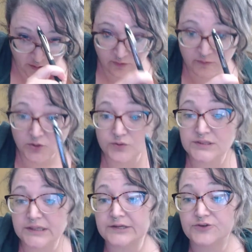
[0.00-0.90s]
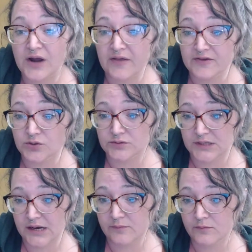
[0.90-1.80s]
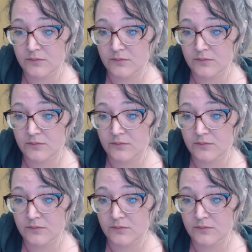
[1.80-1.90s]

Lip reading: we've been using internet this whole time.